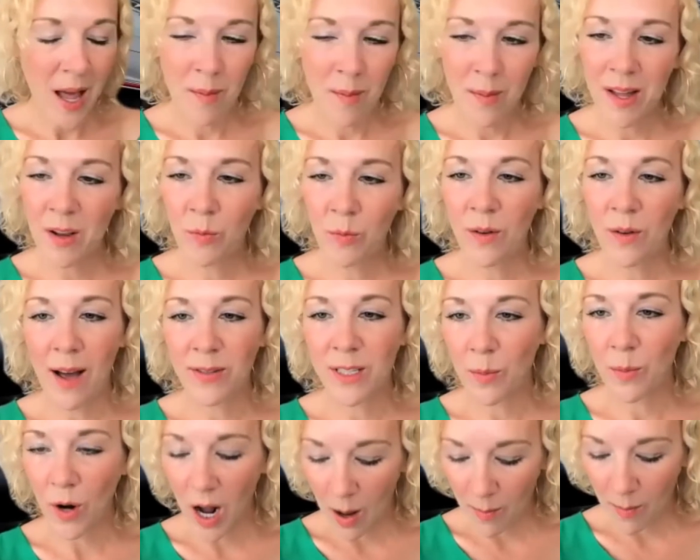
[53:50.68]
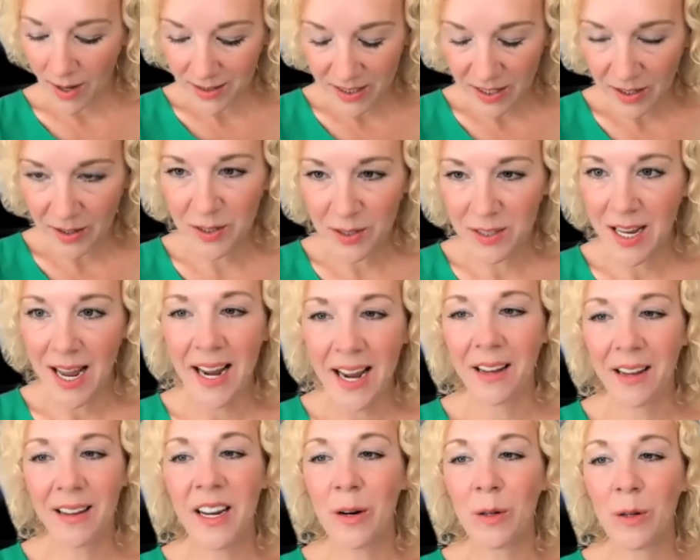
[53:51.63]
And we have some comments here
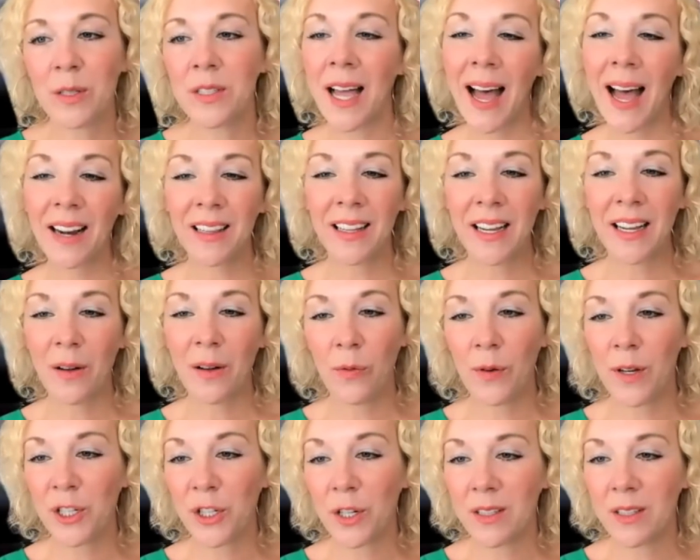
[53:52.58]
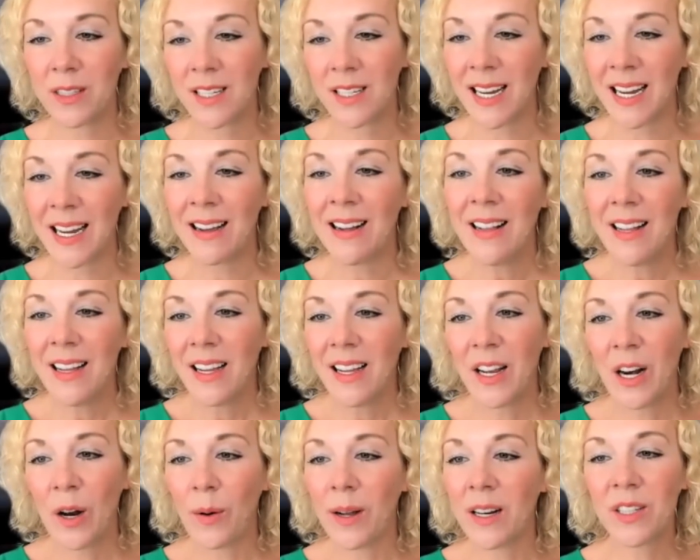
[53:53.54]
saying, sadly, efficiency,
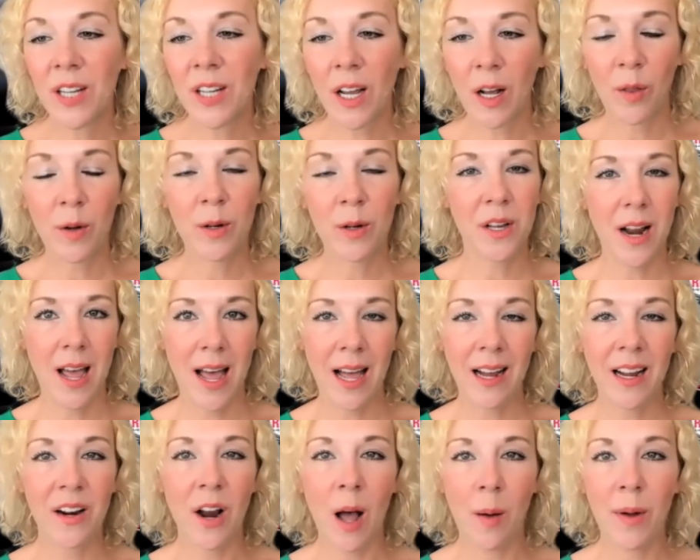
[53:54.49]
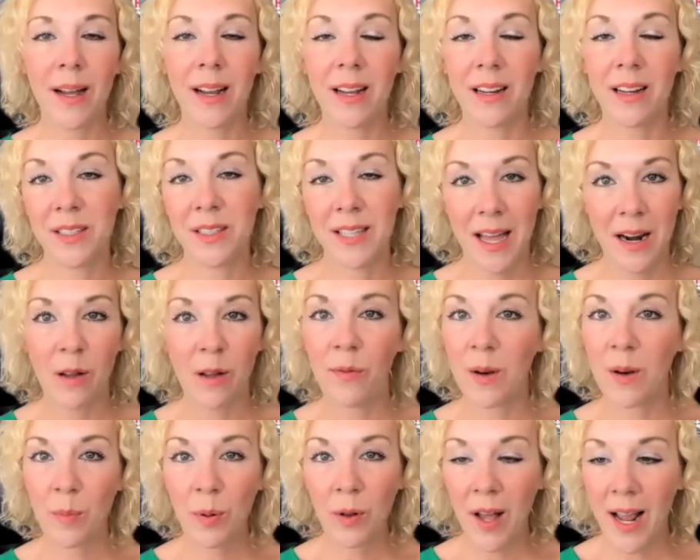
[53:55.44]
until there's an economic incentive
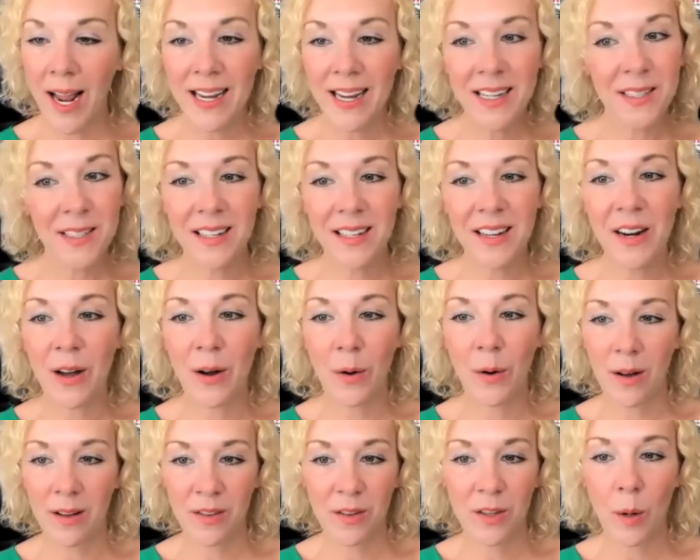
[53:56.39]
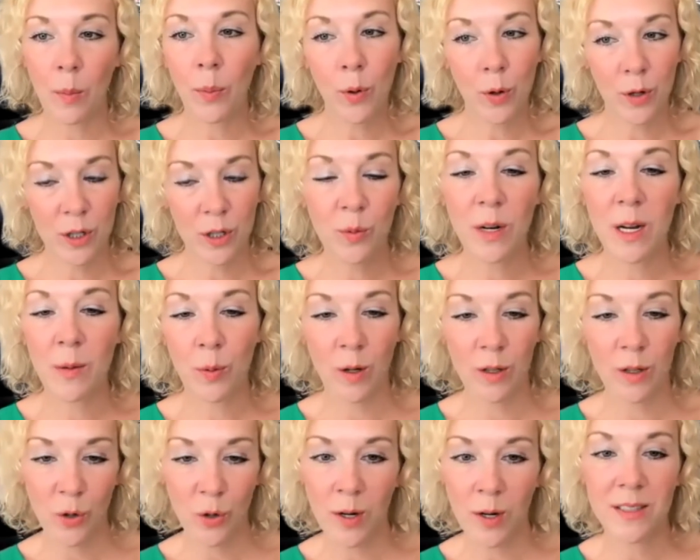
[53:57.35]
in place, to push
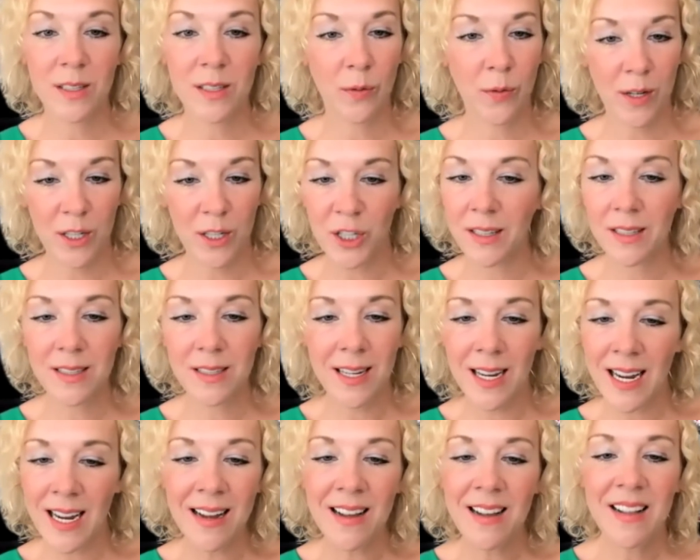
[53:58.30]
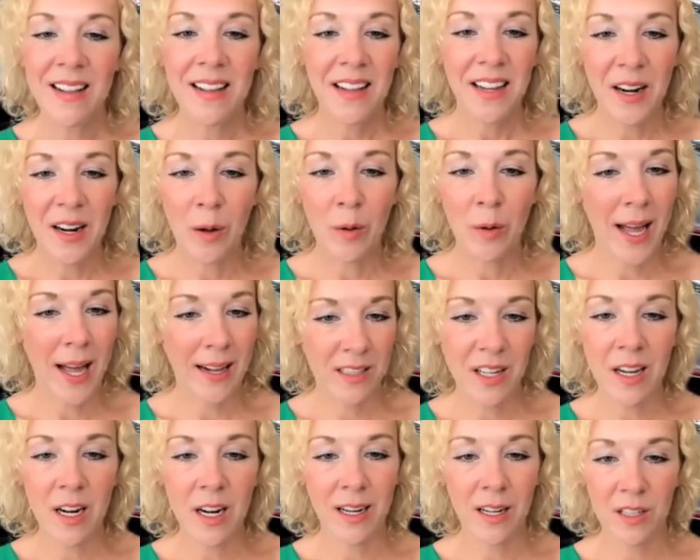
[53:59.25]
people towards efficiency,
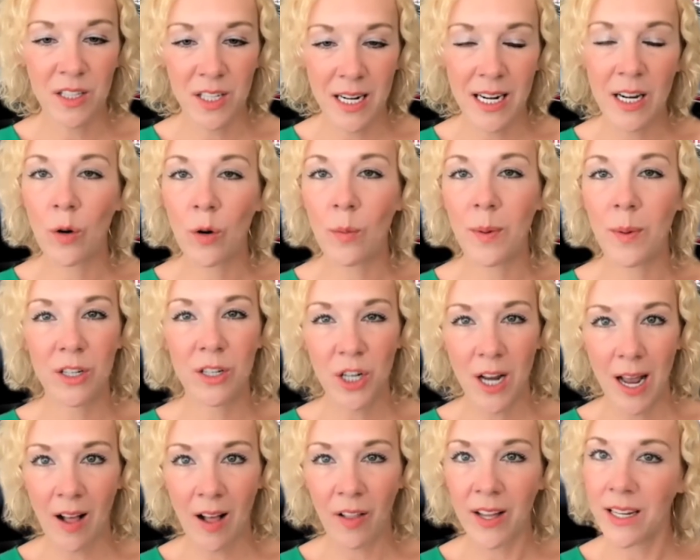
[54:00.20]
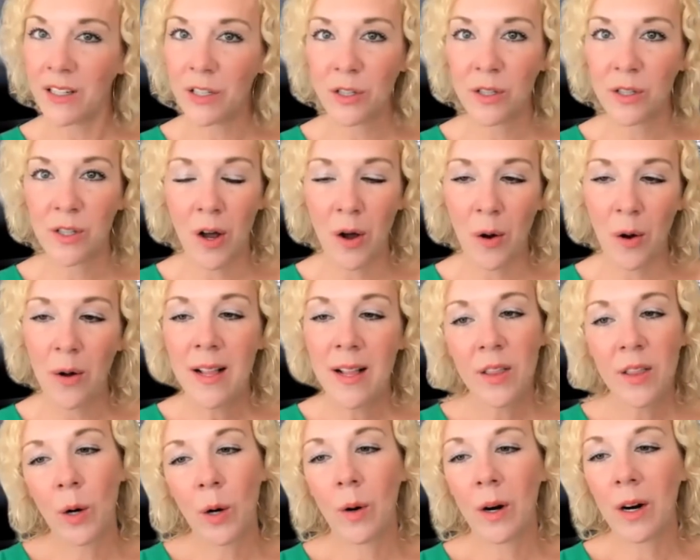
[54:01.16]
that's going to continue to be a challenge. So
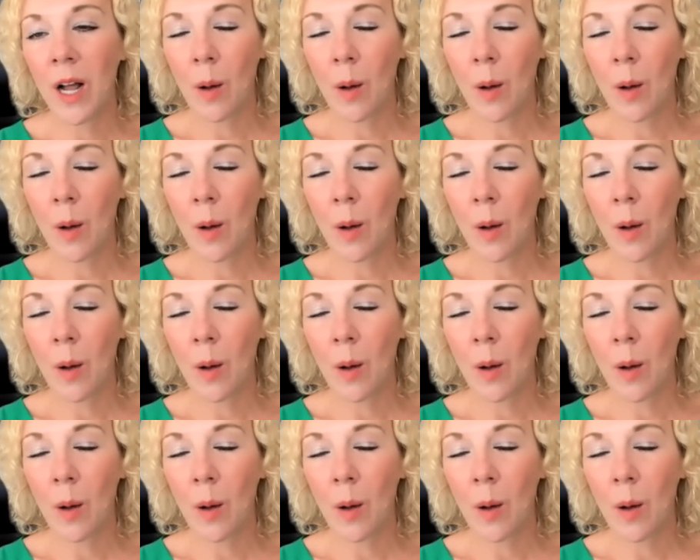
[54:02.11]
there were a